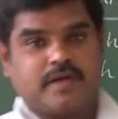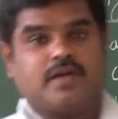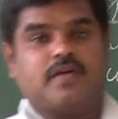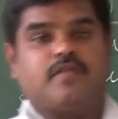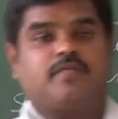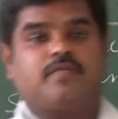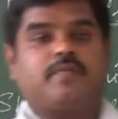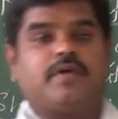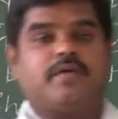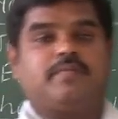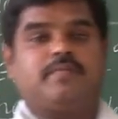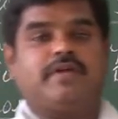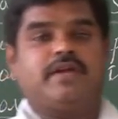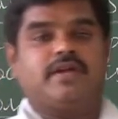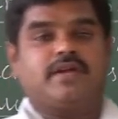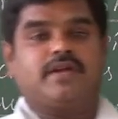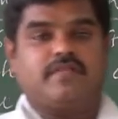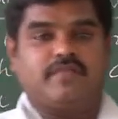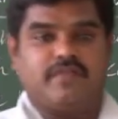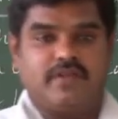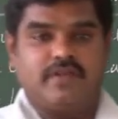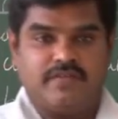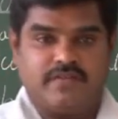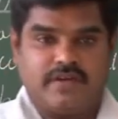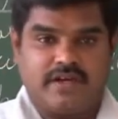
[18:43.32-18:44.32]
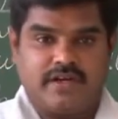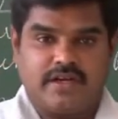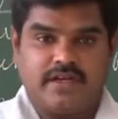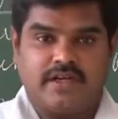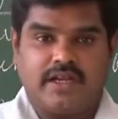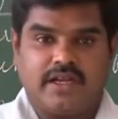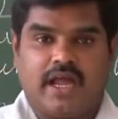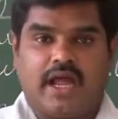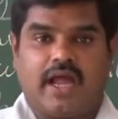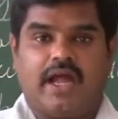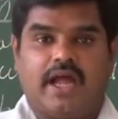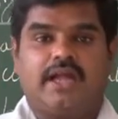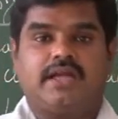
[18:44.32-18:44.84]
payment of dividend
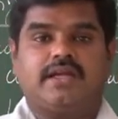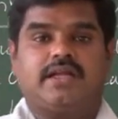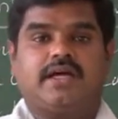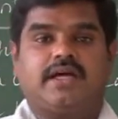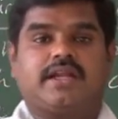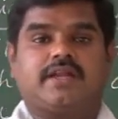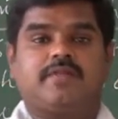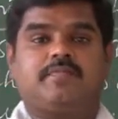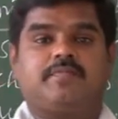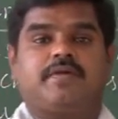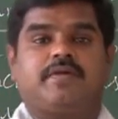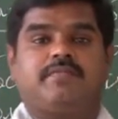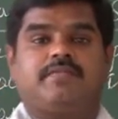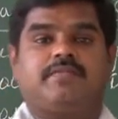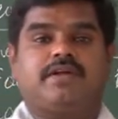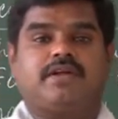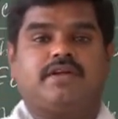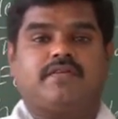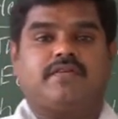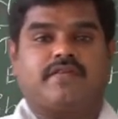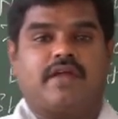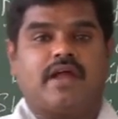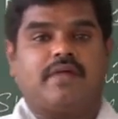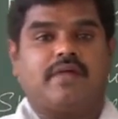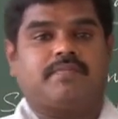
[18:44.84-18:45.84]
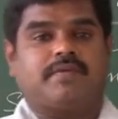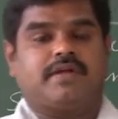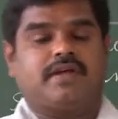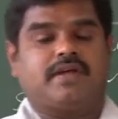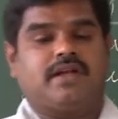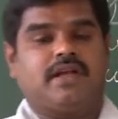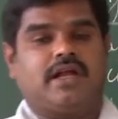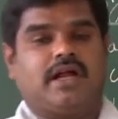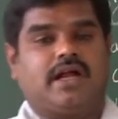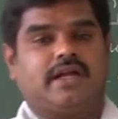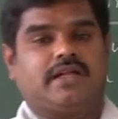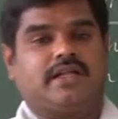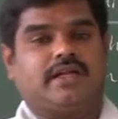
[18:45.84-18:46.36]
and repayment of
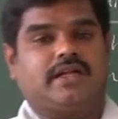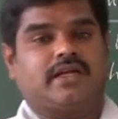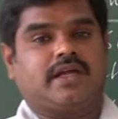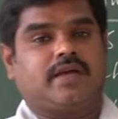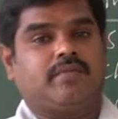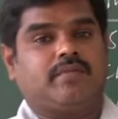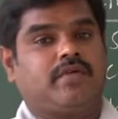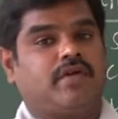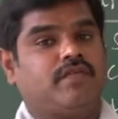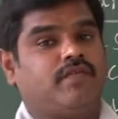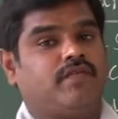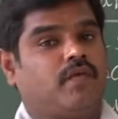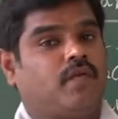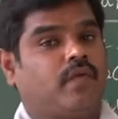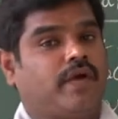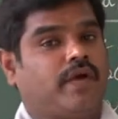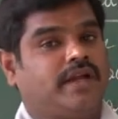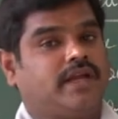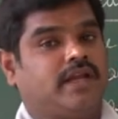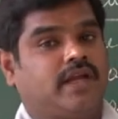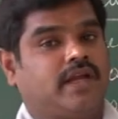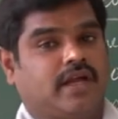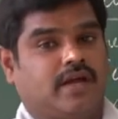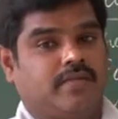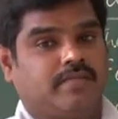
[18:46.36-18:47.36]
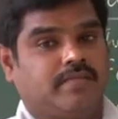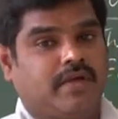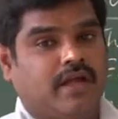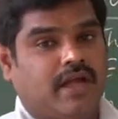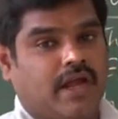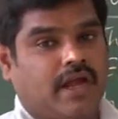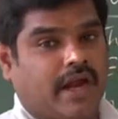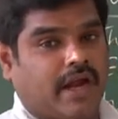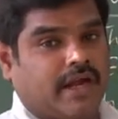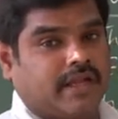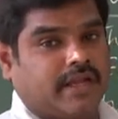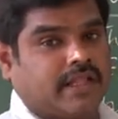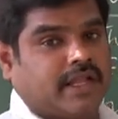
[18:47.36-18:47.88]
capital at the time of winding up,
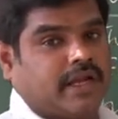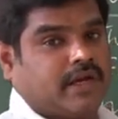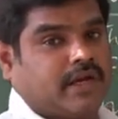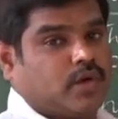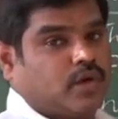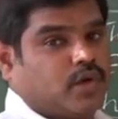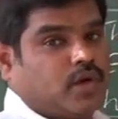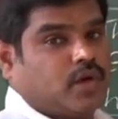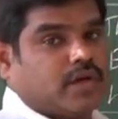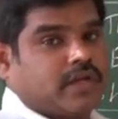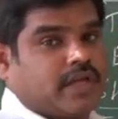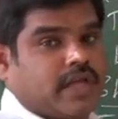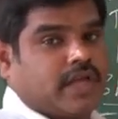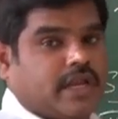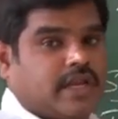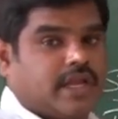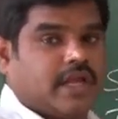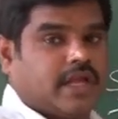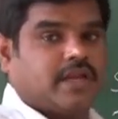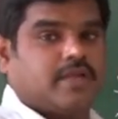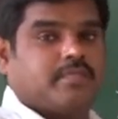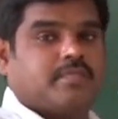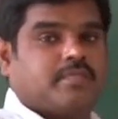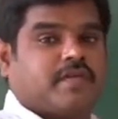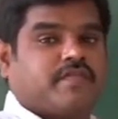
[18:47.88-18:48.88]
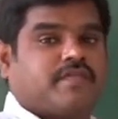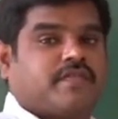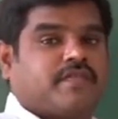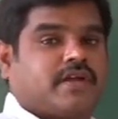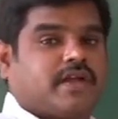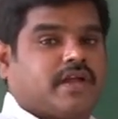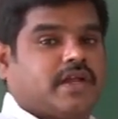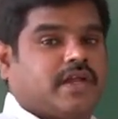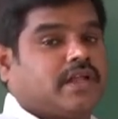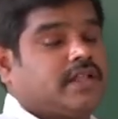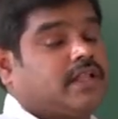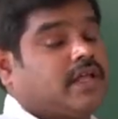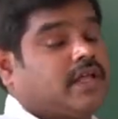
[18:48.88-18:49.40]
and they do not carry any
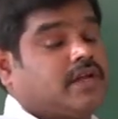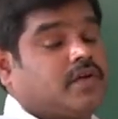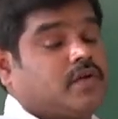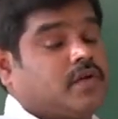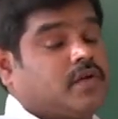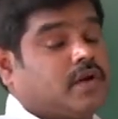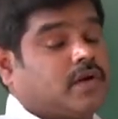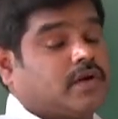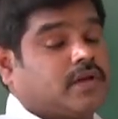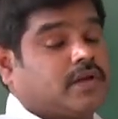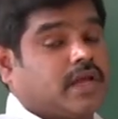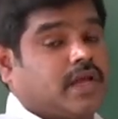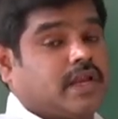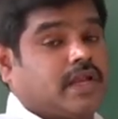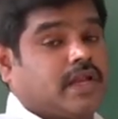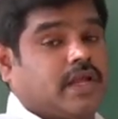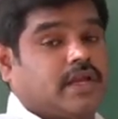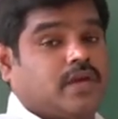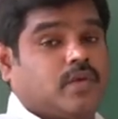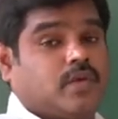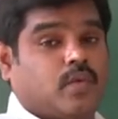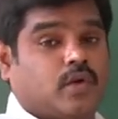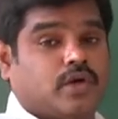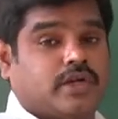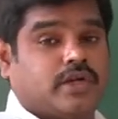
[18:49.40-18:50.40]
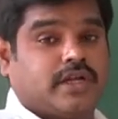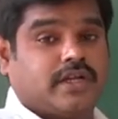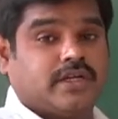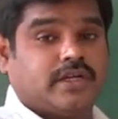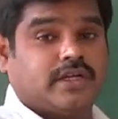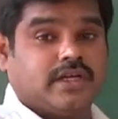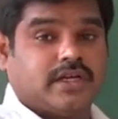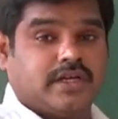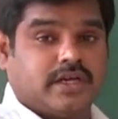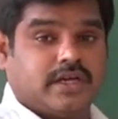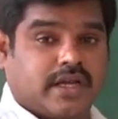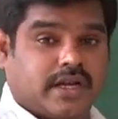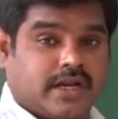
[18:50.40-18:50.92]
voting
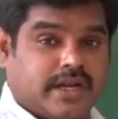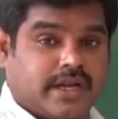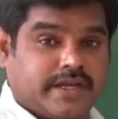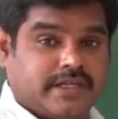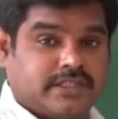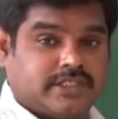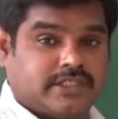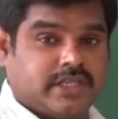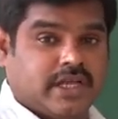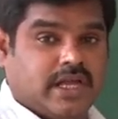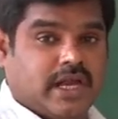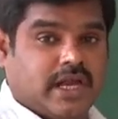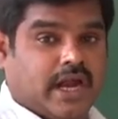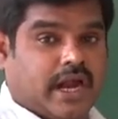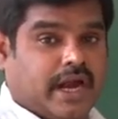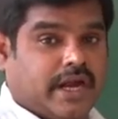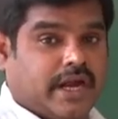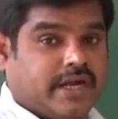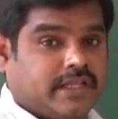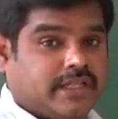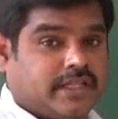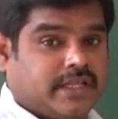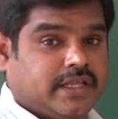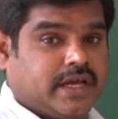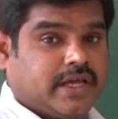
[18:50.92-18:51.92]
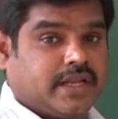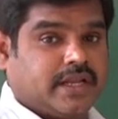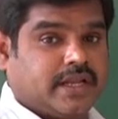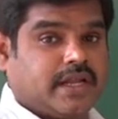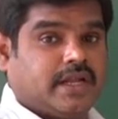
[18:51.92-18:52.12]
rights and their